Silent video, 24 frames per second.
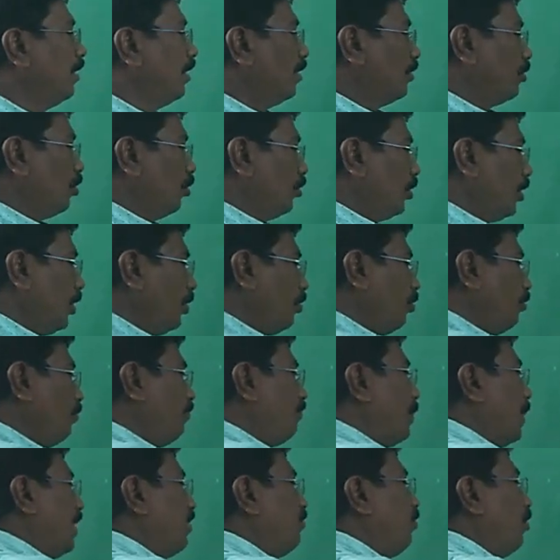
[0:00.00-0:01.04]

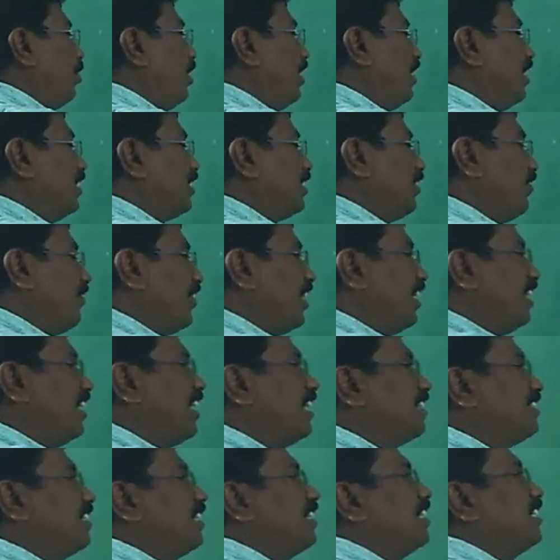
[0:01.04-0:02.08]
22.4 liters of any
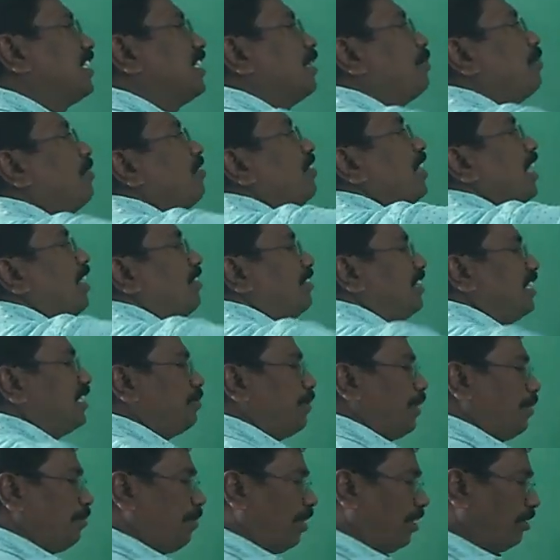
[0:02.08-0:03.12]
gas at STP will have these
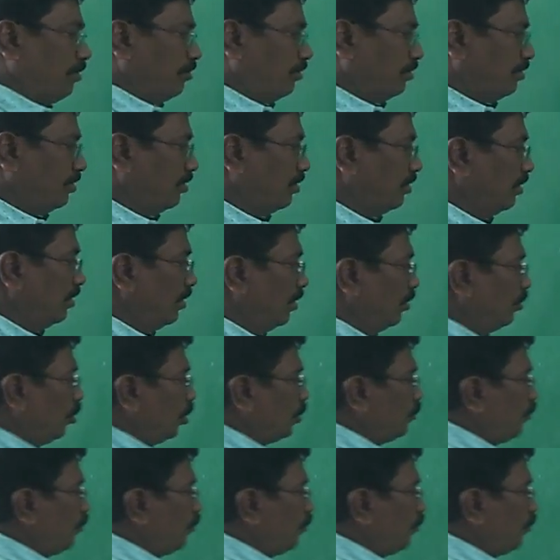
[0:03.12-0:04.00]
many molecules. Those